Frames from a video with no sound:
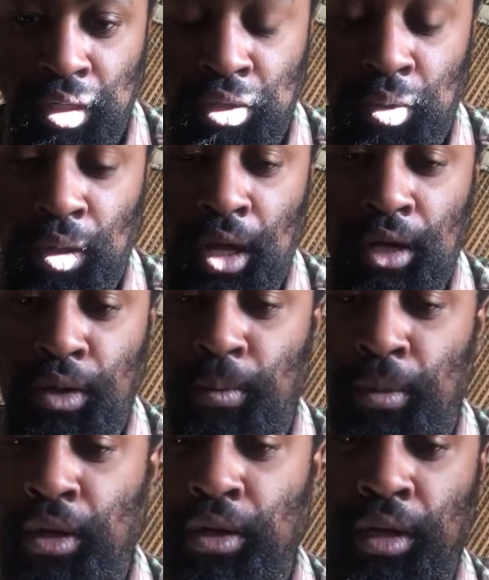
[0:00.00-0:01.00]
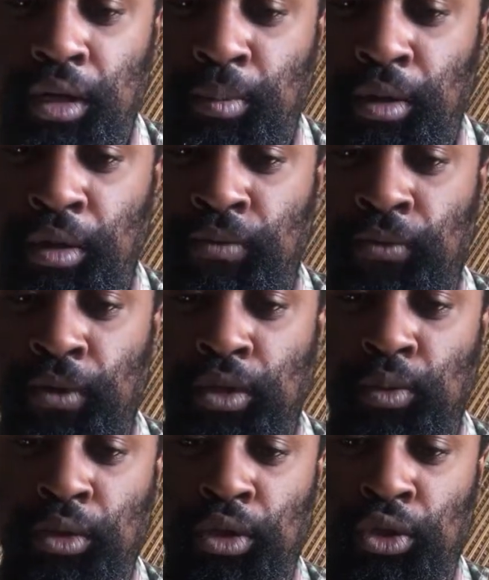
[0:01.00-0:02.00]
So a lot of you men are going to be
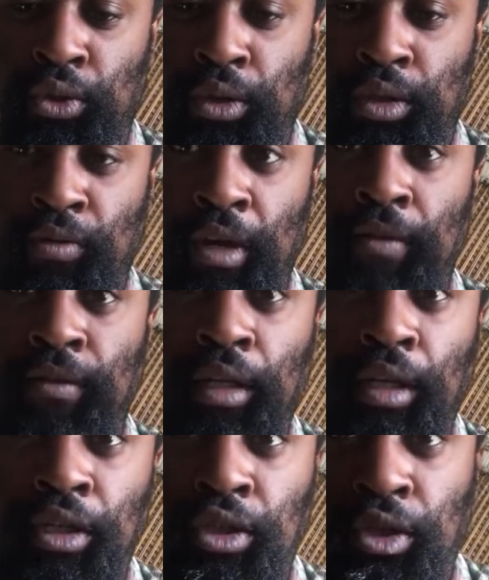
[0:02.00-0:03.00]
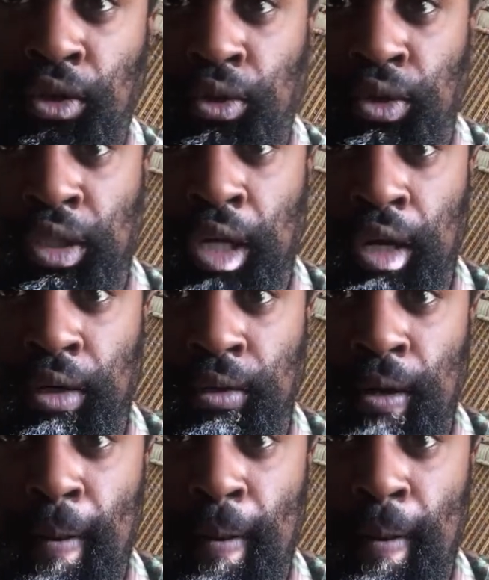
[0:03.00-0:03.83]
faced with the choice of having to eat your own child.